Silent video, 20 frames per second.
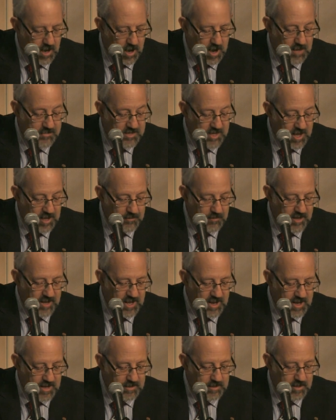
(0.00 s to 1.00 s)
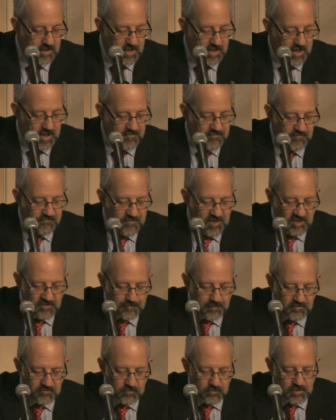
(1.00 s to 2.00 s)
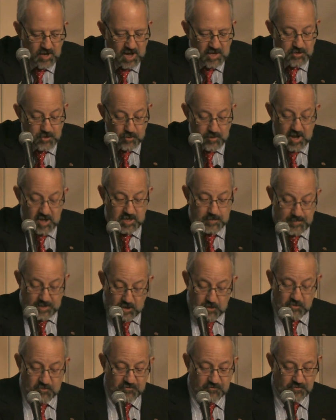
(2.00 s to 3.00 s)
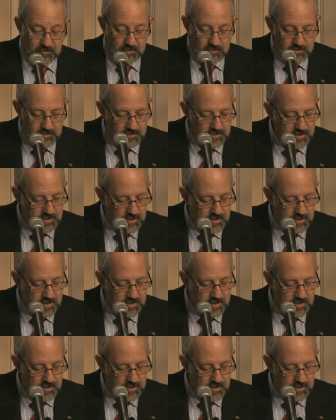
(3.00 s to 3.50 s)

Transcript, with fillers: On the other hand, if investments do not turn out to be useful,